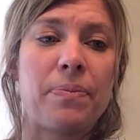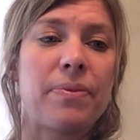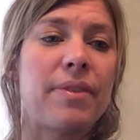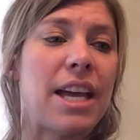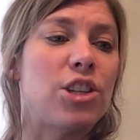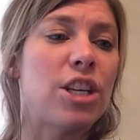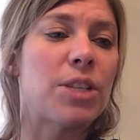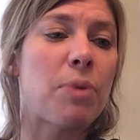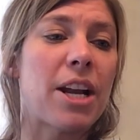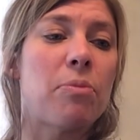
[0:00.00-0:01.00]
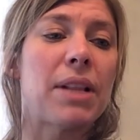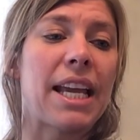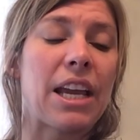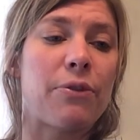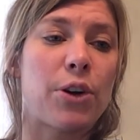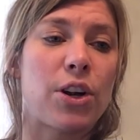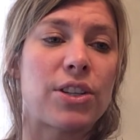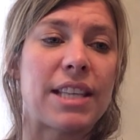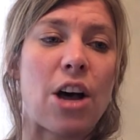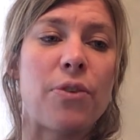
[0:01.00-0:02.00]
Then she spread a blanket for
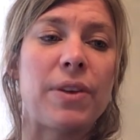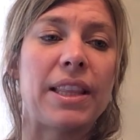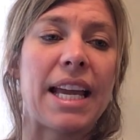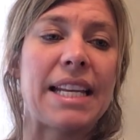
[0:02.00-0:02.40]
herself and lay